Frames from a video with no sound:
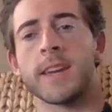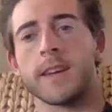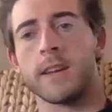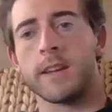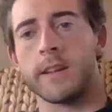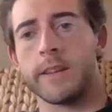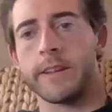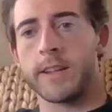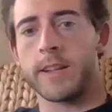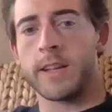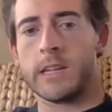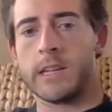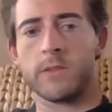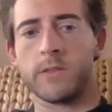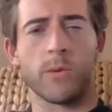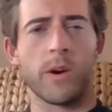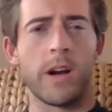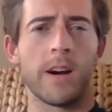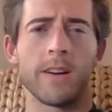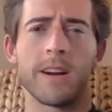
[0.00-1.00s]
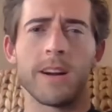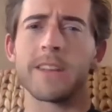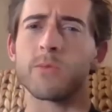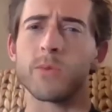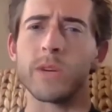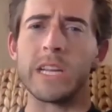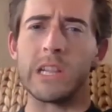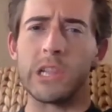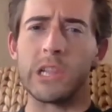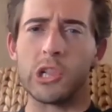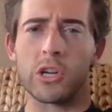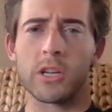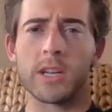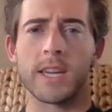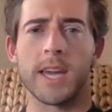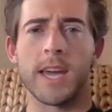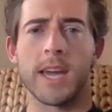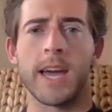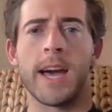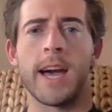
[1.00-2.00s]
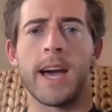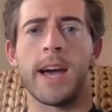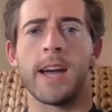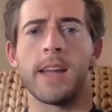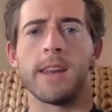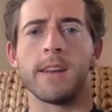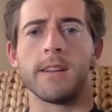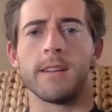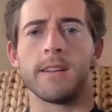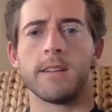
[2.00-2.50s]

it, as well as we look at